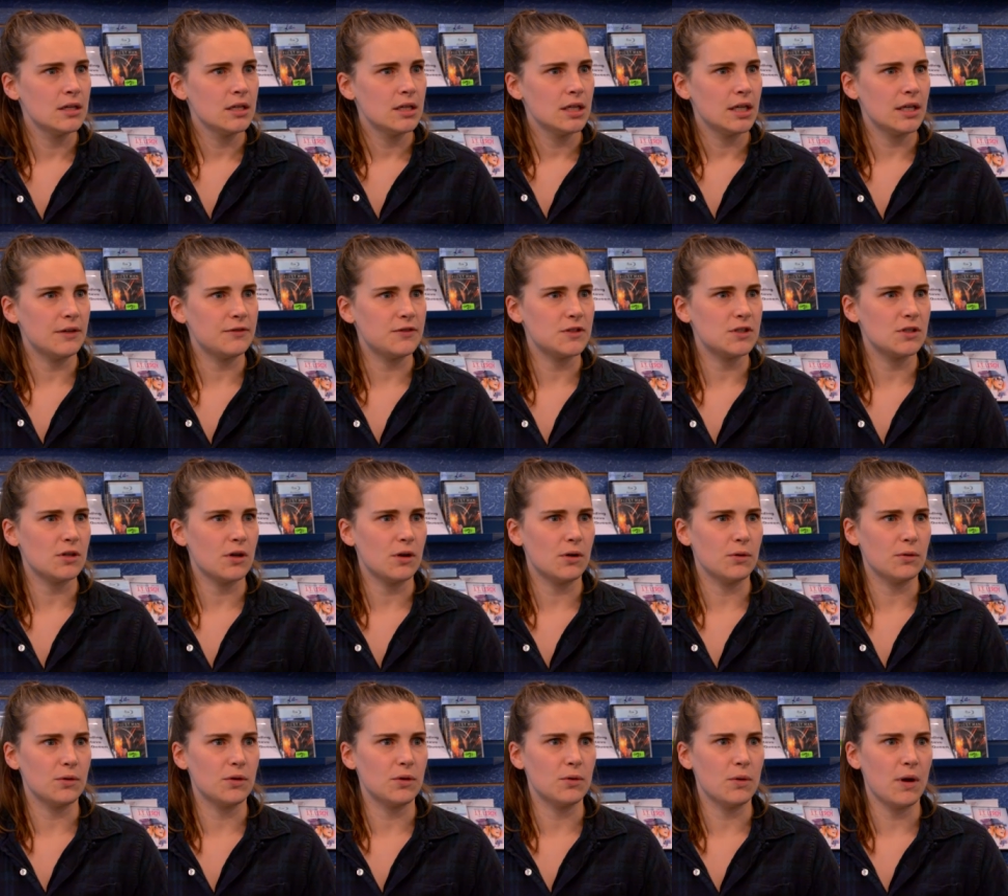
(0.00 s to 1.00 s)
If so,
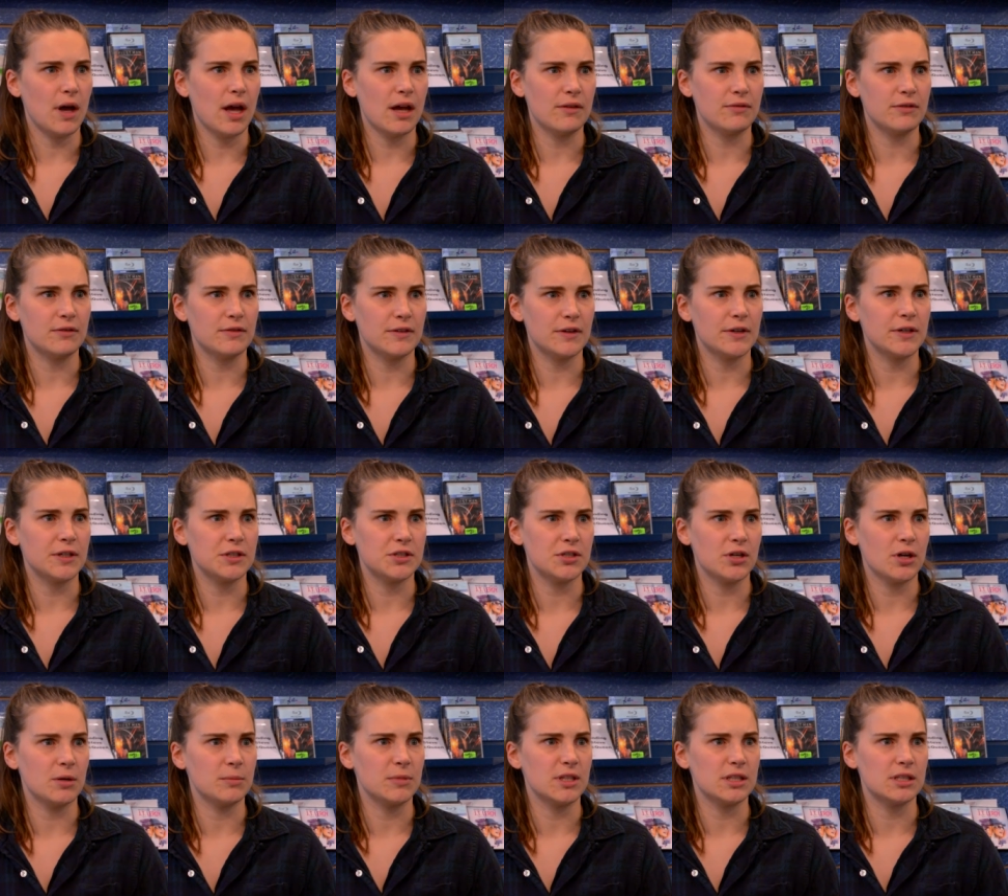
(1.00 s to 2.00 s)
you have a very
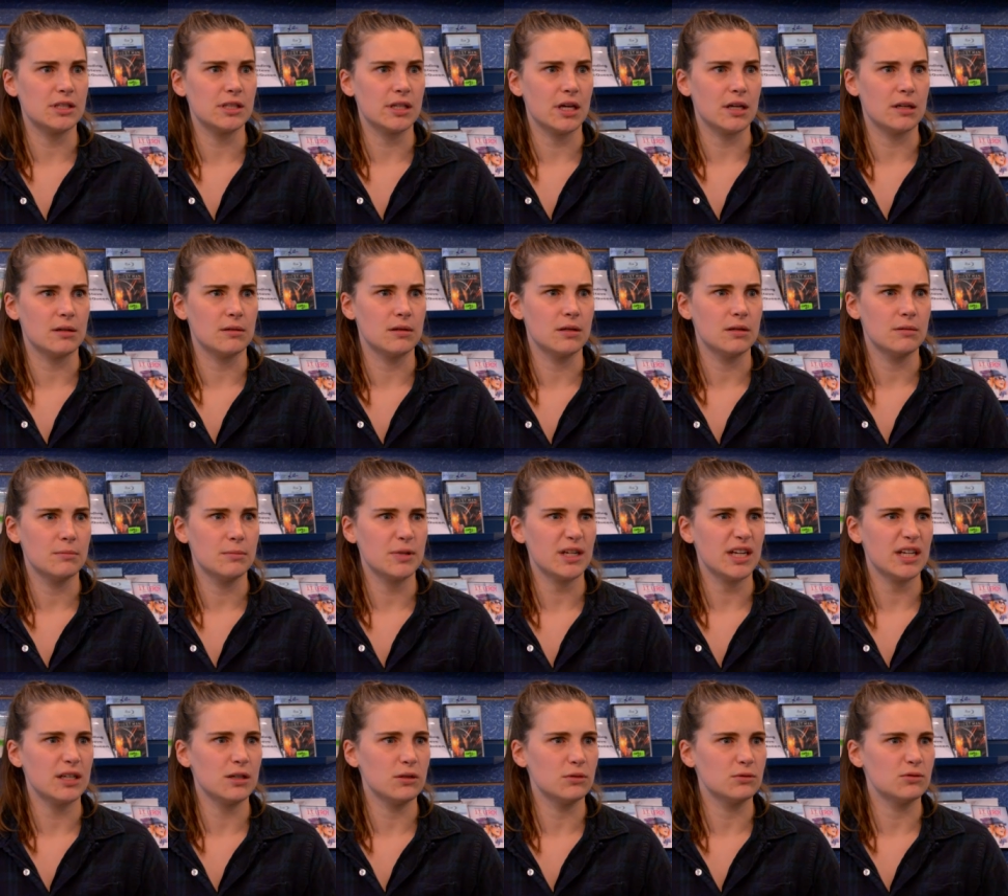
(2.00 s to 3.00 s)
charming son, but I
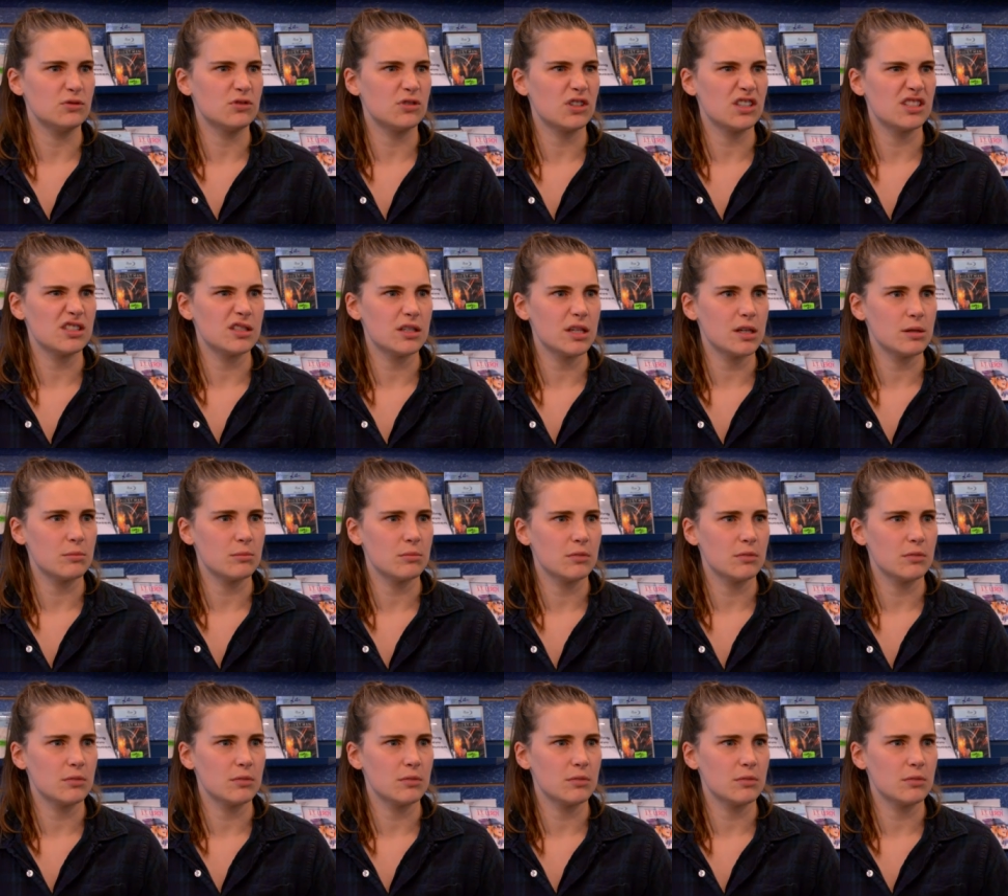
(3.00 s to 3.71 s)
don't trust him.